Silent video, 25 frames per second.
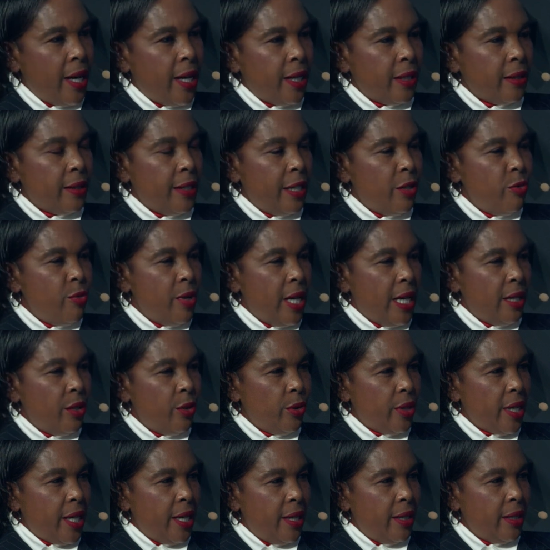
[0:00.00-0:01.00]
then we are
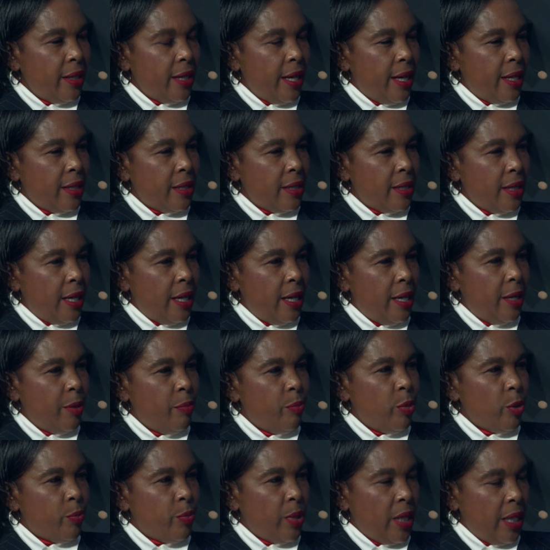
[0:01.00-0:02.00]
looking at a
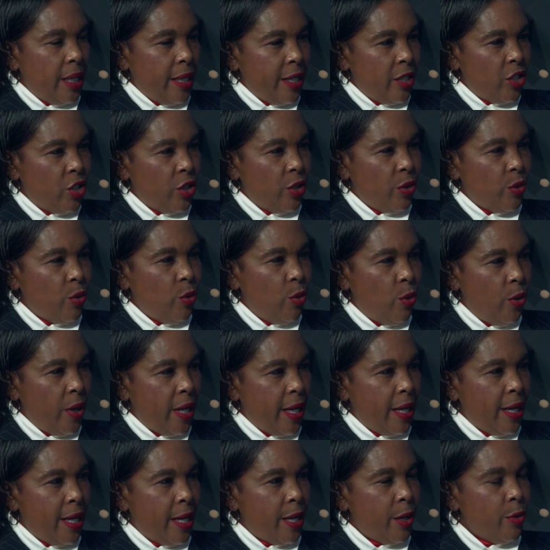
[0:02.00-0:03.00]
population
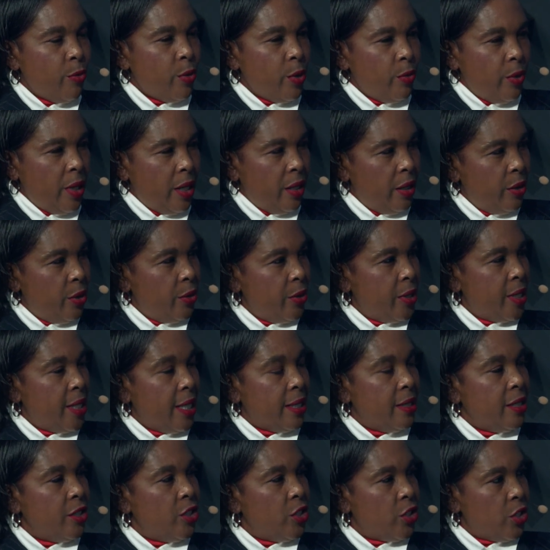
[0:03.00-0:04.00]
where we will use the
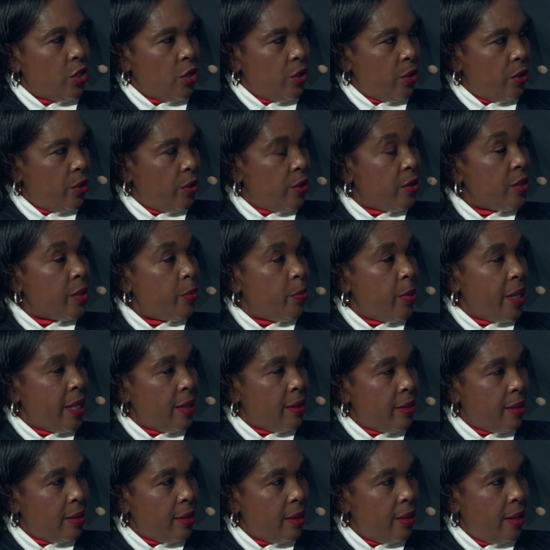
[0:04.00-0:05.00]
digital
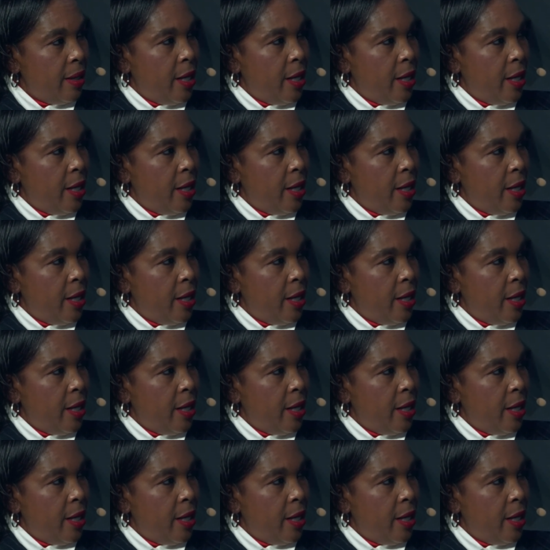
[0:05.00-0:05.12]
space